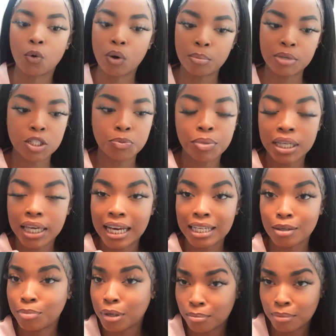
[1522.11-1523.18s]
woman speak as
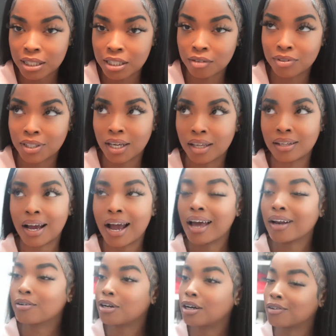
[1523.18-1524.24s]
I'm putting myself together. I
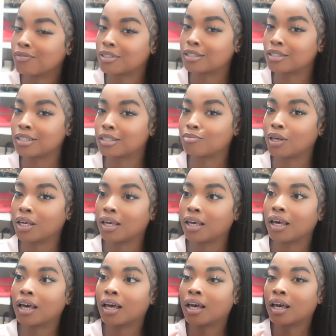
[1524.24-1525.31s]
don't know if it's just
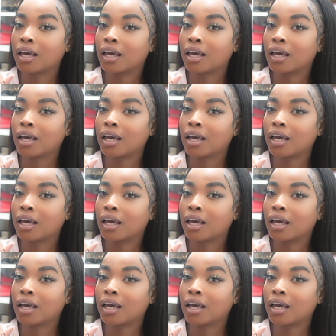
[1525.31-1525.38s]
me.